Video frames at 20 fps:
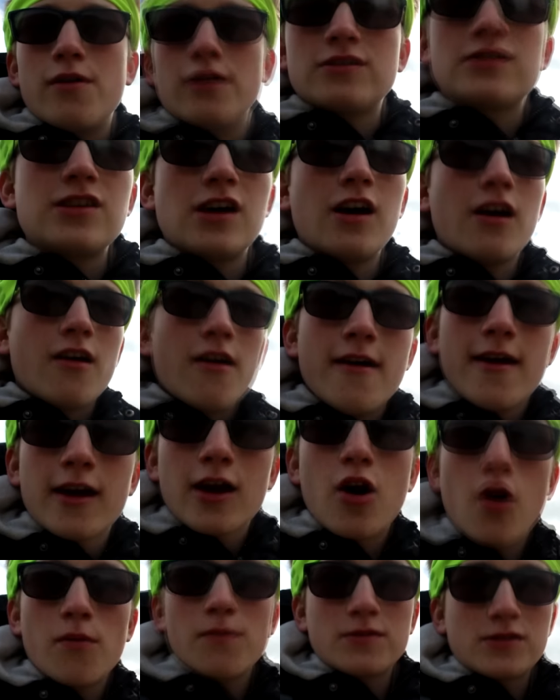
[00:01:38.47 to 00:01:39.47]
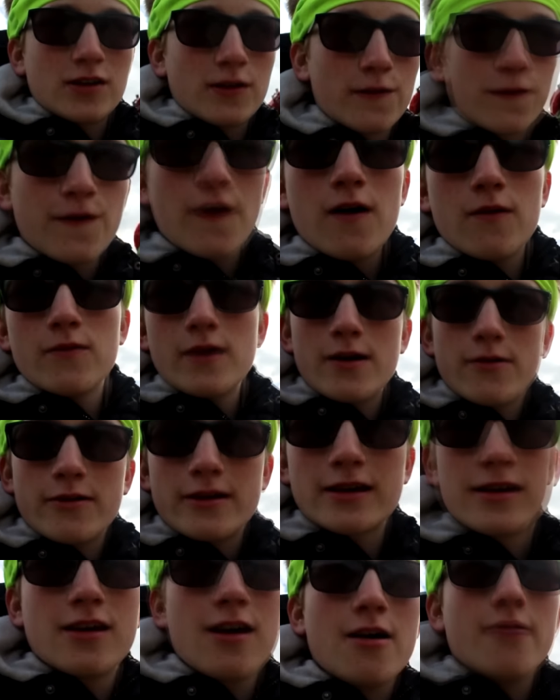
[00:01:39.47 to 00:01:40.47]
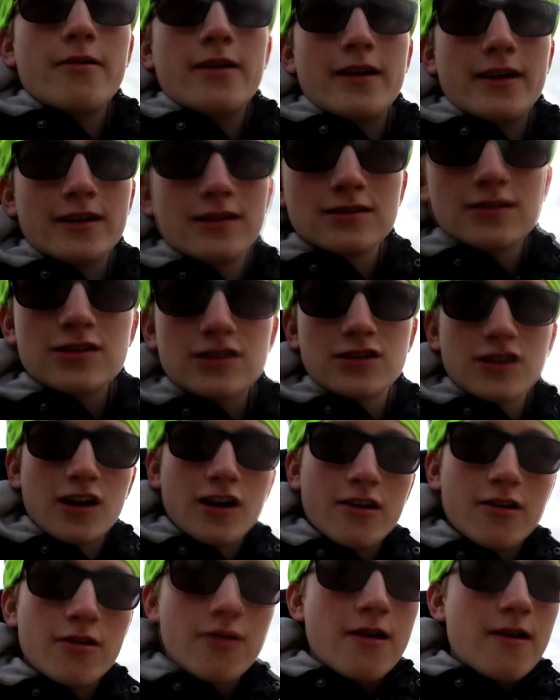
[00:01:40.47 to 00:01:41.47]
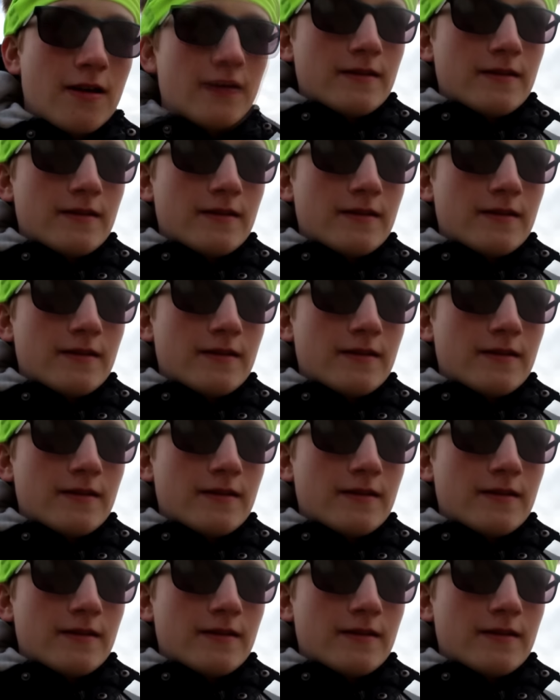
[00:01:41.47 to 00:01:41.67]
but to Compton Farm where we're going, so